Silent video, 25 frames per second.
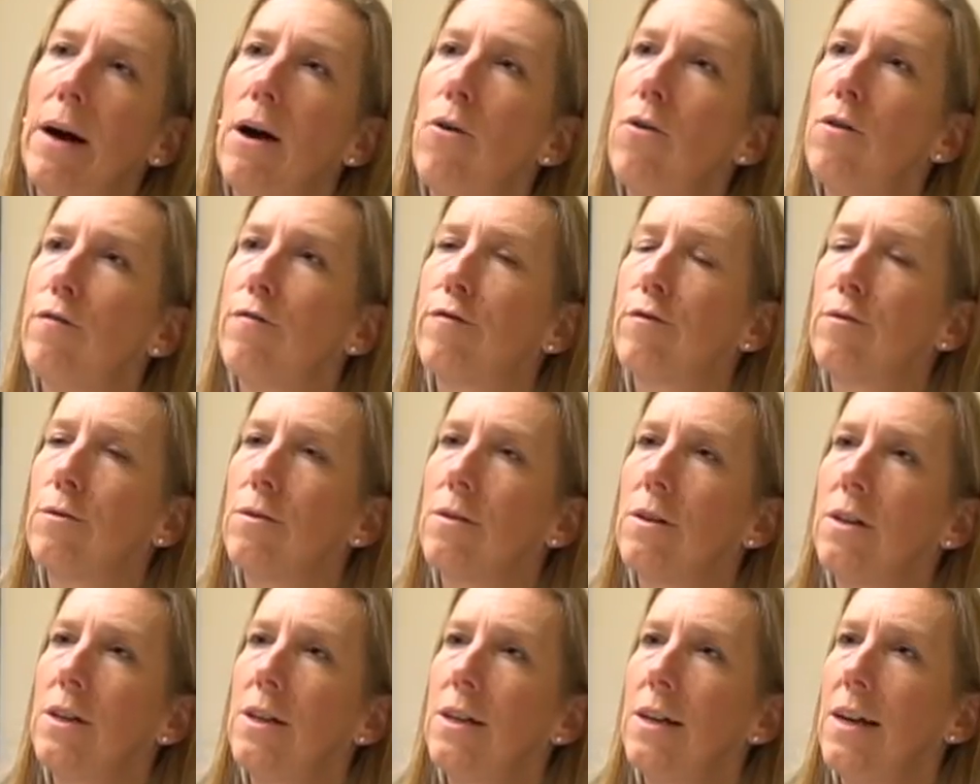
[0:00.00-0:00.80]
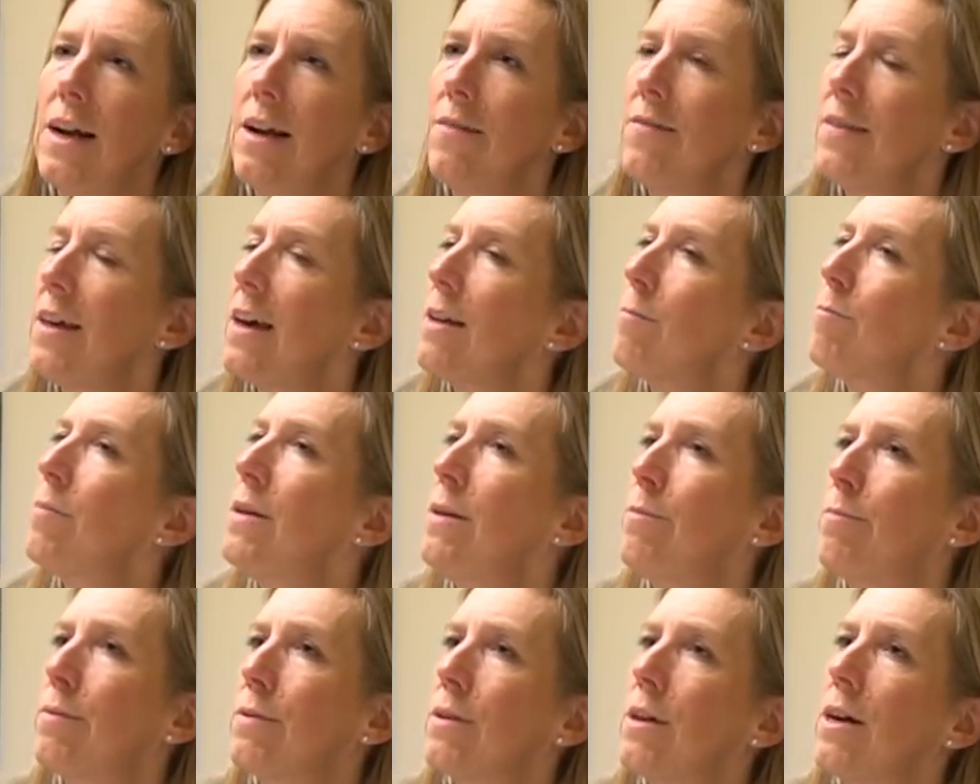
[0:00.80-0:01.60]
powerful, and that
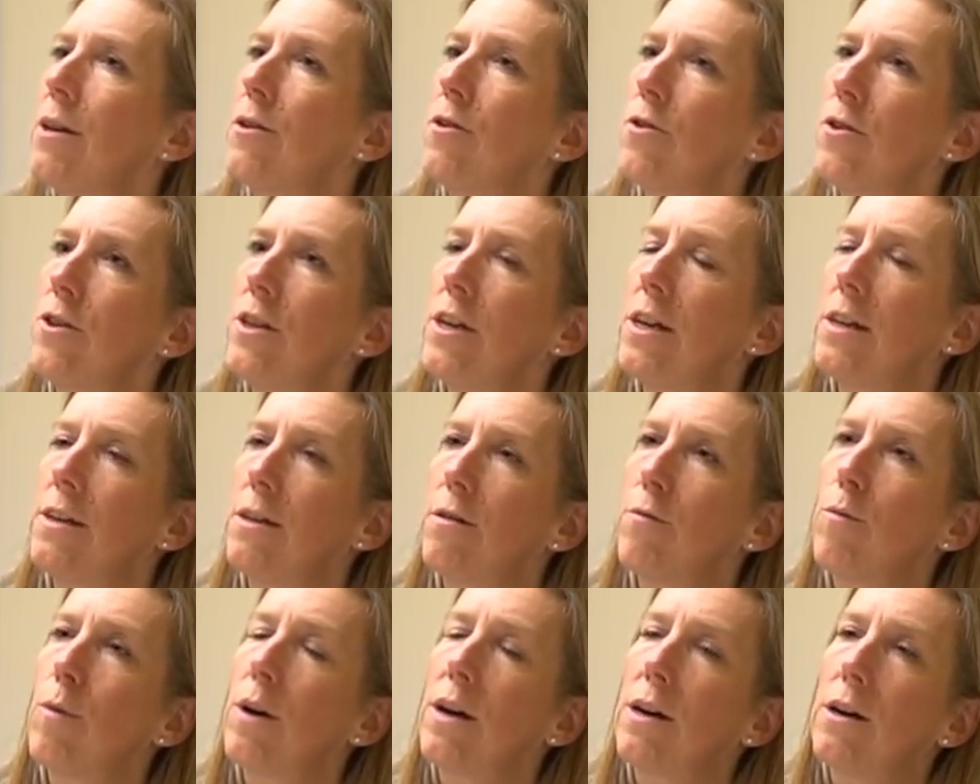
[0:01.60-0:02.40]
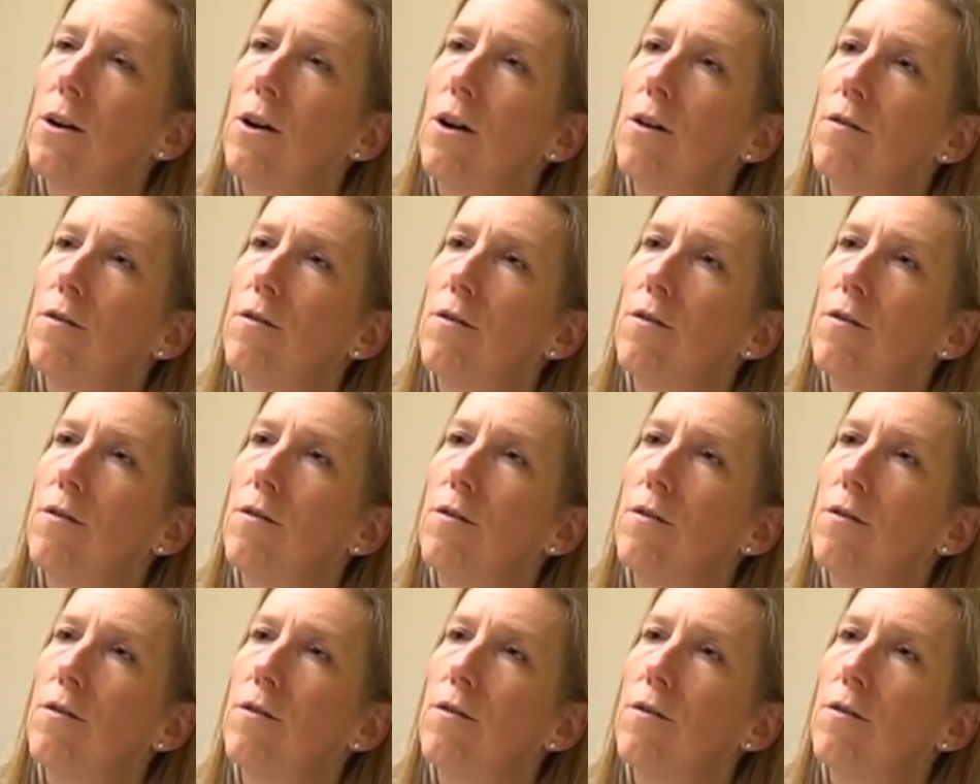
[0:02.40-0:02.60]
people are not yet aware